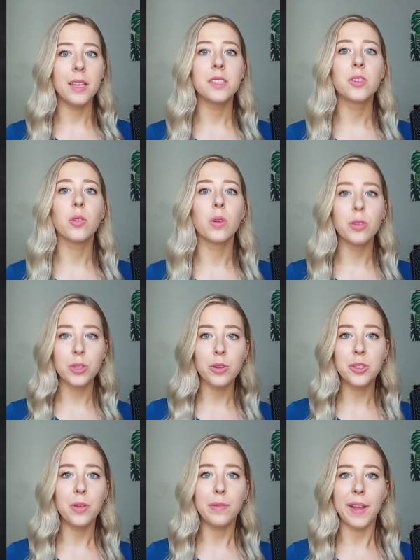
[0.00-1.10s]
it's
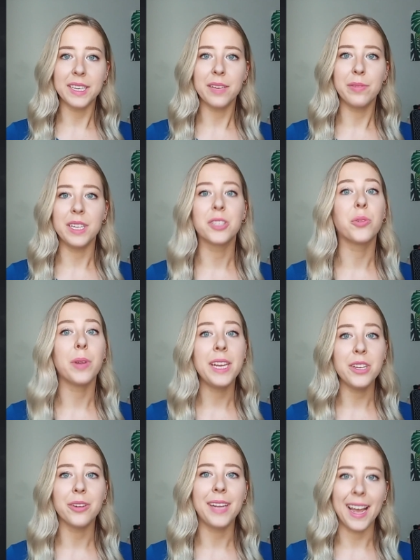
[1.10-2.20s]
crucial to effectively
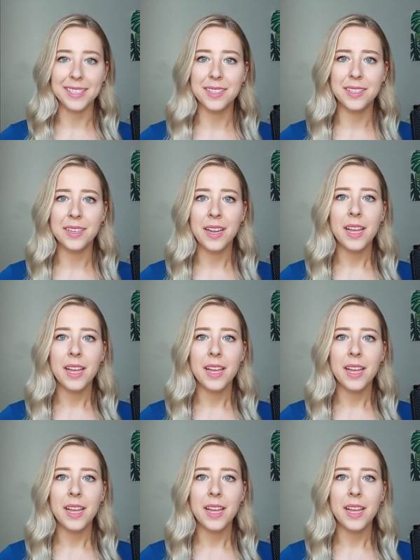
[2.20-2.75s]
screen your guests.